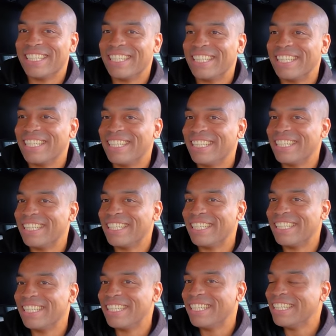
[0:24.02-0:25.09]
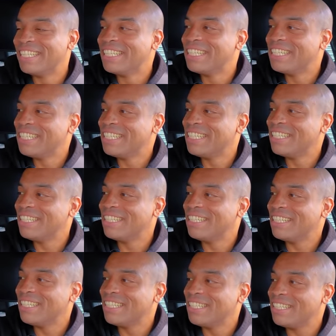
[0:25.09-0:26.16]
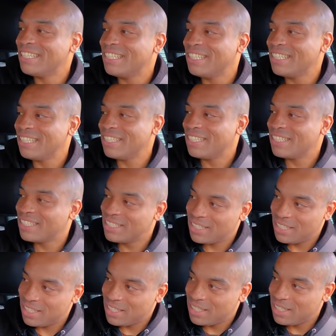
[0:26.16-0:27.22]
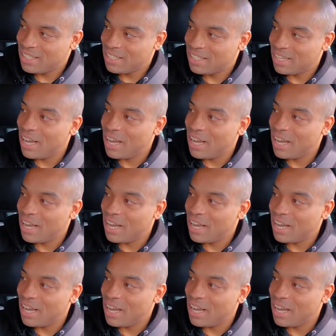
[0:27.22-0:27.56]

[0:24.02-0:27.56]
[no speech]